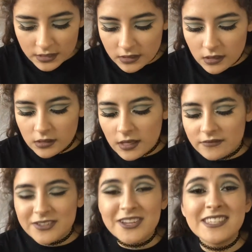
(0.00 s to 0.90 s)
like none
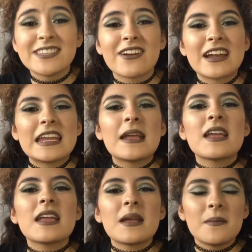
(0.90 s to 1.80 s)
left. Sorry,
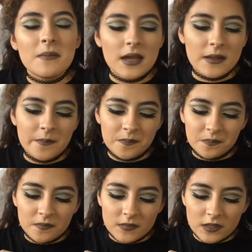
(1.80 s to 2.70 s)
but
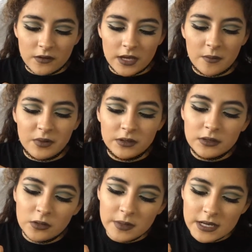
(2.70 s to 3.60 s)
okay, I put a
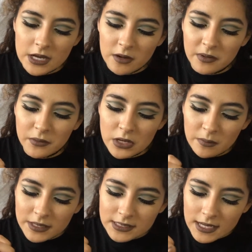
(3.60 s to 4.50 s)
little bit here, but when you
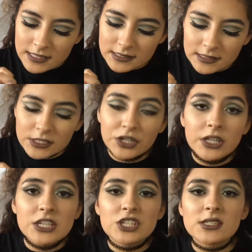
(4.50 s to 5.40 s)
blend it, it's
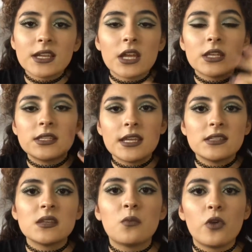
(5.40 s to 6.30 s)
literally just like a
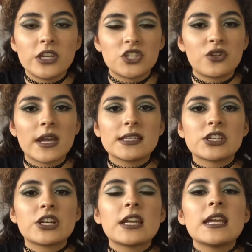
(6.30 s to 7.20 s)
tinted
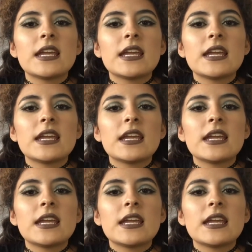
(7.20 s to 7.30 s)
moisturizer.